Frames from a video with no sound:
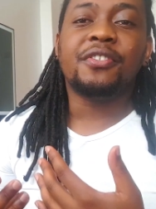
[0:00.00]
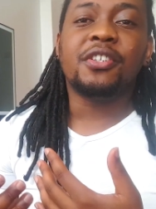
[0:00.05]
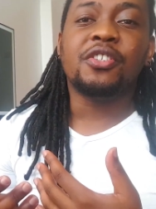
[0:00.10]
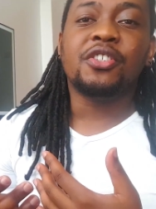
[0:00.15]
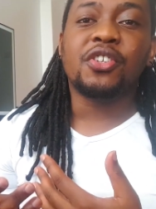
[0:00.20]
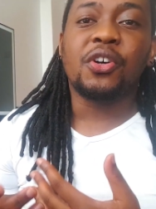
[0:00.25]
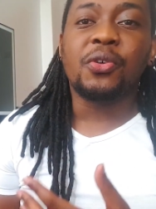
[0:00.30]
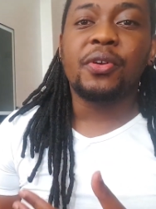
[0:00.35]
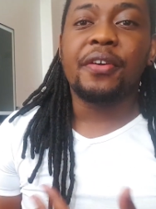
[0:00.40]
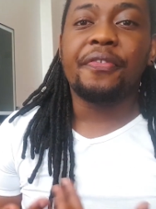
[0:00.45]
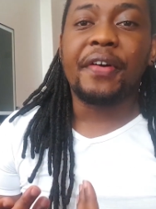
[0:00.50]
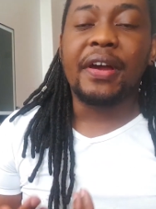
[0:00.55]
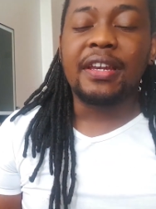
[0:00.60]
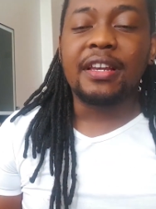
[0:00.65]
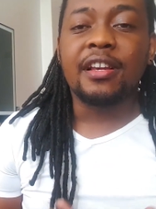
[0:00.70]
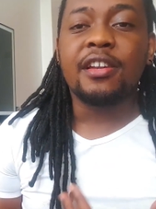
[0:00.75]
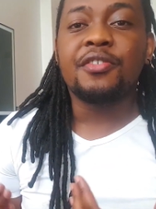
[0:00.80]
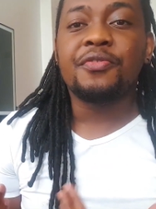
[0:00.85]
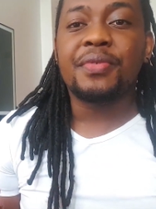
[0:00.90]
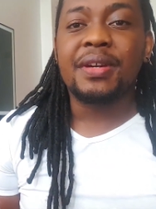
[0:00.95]
and Sony
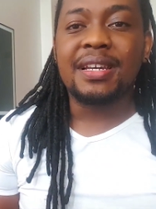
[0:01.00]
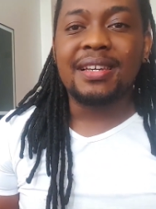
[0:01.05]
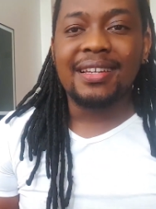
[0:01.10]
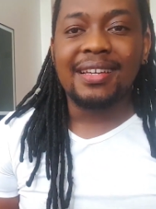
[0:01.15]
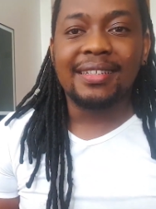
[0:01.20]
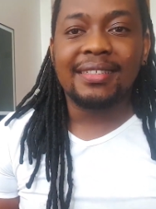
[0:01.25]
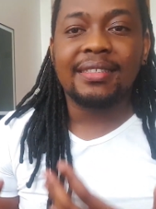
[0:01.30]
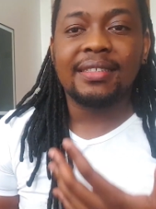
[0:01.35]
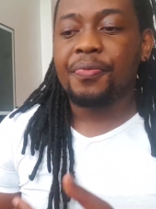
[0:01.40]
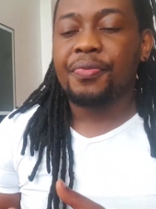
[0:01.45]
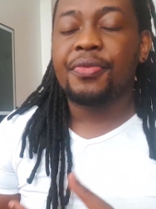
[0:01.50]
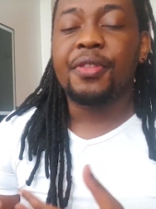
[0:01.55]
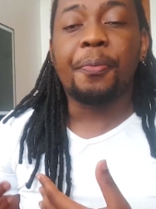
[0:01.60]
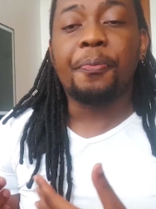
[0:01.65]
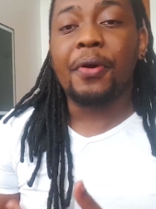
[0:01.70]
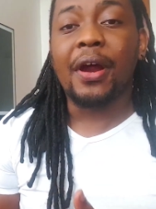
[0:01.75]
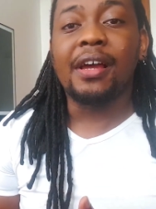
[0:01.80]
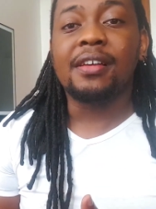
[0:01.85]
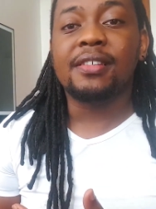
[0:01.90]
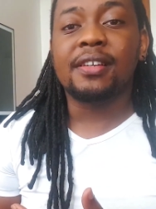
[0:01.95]
finally released the
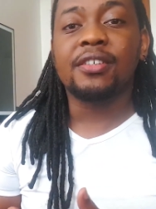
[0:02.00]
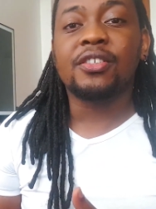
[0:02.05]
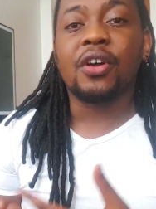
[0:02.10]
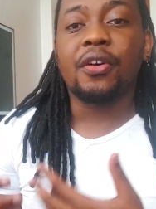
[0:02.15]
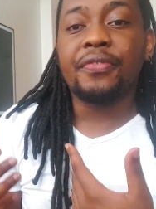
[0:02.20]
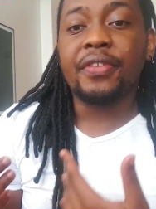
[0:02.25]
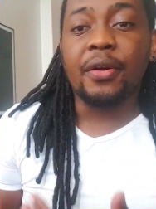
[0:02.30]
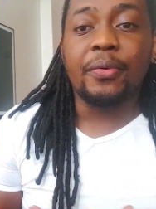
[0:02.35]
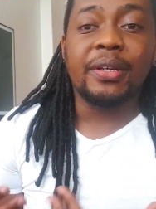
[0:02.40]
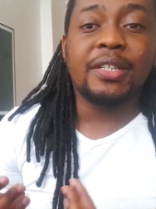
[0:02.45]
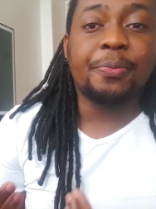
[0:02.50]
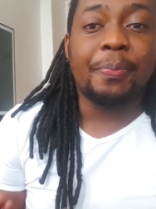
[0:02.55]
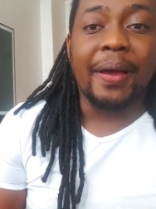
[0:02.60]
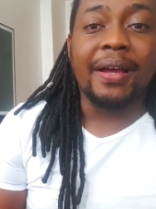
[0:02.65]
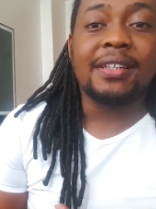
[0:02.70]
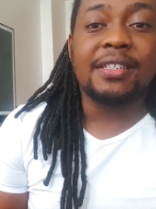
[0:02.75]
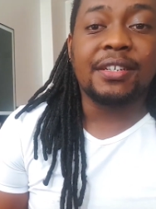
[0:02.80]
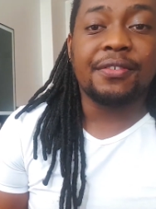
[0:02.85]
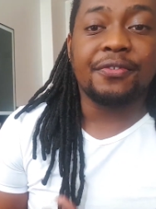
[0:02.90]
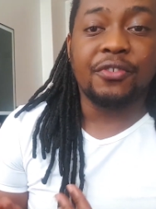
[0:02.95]
prices of their
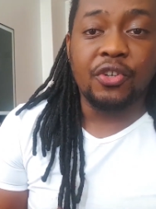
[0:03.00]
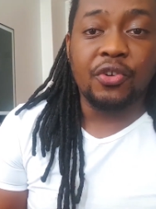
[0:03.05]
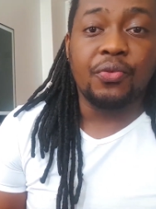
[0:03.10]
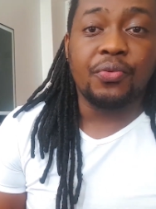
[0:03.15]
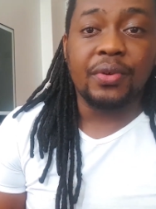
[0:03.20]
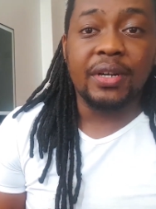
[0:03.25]
respective new